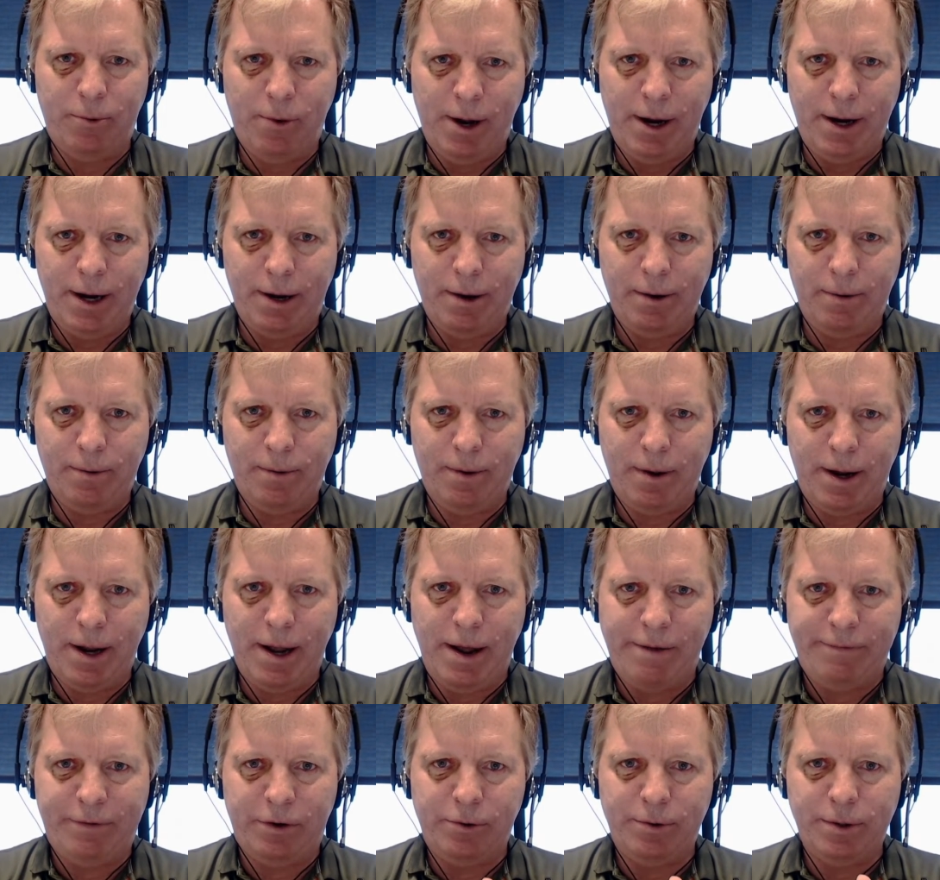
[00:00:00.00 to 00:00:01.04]
running, I
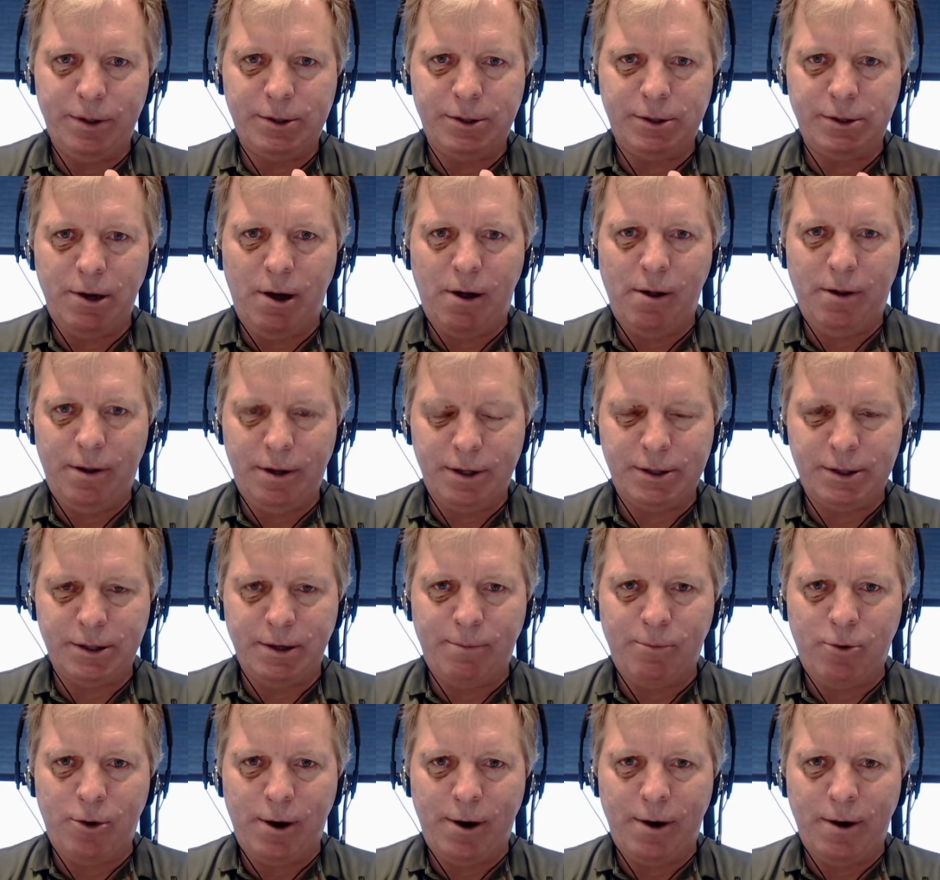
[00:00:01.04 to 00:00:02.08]
have to install it
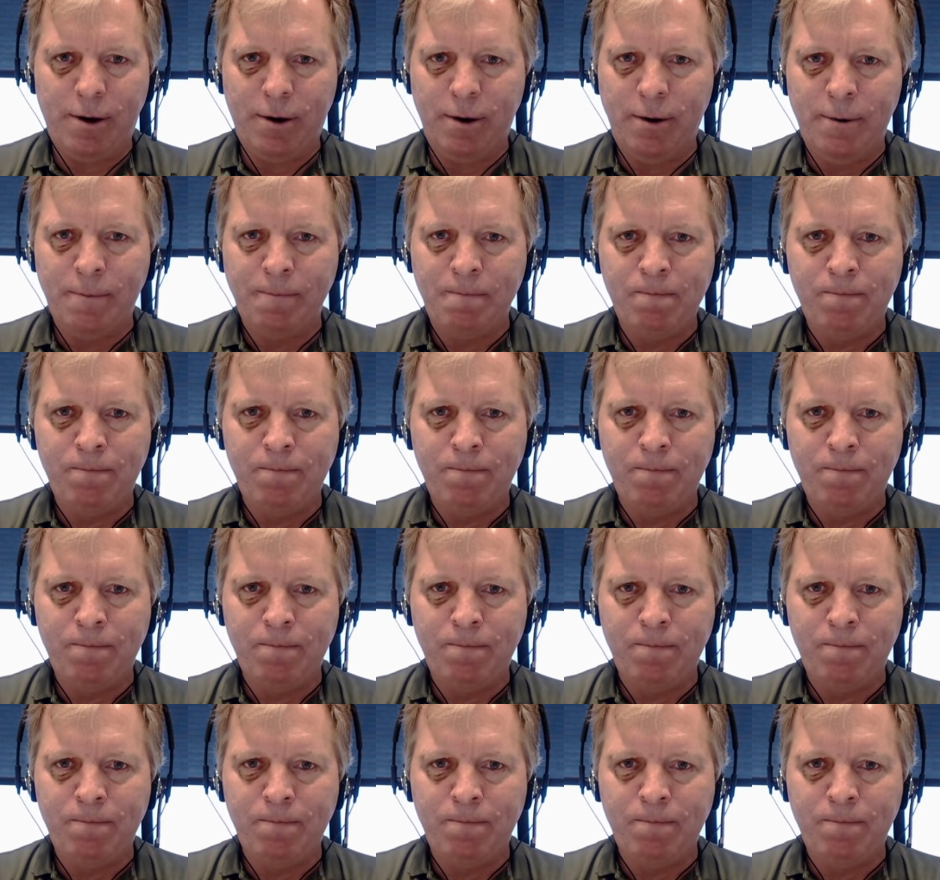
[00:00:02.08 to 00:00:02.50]
somewhere.